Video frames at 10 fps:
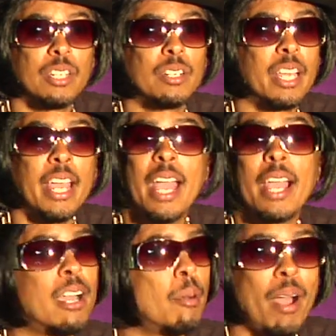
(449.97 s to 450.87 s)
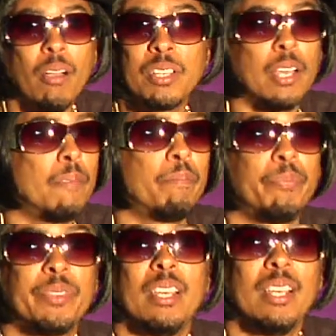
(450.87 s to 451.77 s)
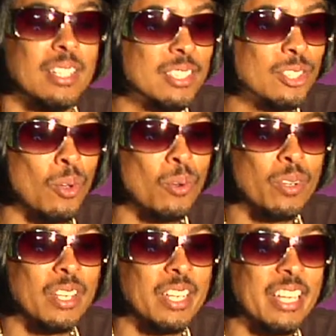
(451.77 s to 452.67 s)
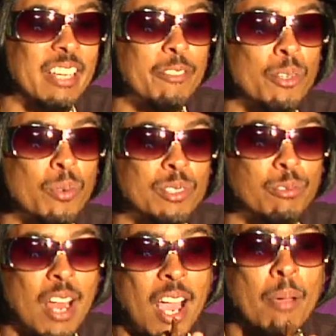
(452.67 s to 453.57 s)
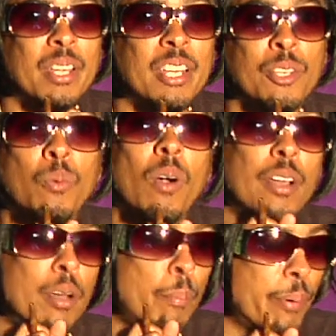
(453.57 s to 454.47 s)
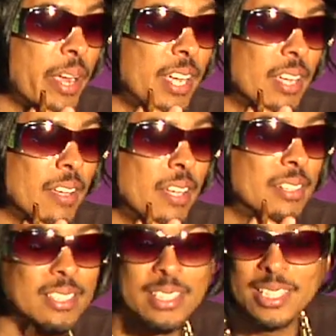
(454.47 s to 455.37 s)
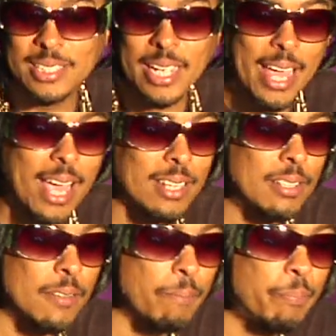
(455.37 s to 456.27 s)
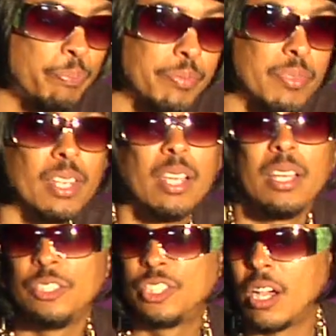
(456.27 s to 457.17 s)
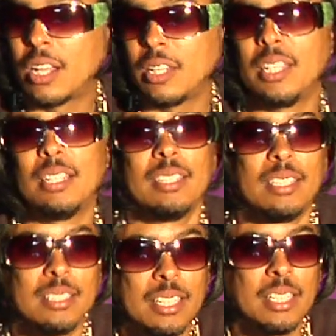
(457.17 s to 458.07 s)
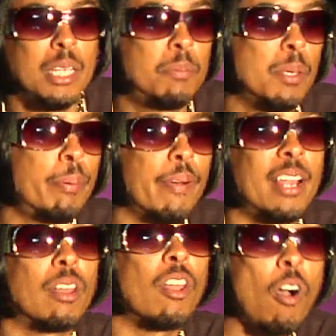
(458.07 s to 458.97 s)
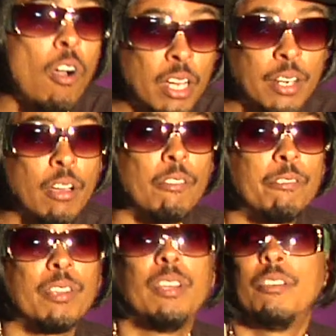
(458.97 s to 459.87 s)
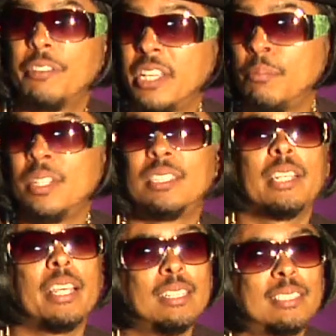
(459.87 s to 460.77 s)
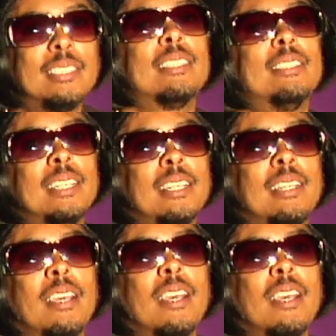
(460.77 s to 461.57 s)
Hill Gang hadn't come out yet. So if you was rhyming and you wanted a break, the DJ had to juggle it to keep the break long enough for him to say his 16.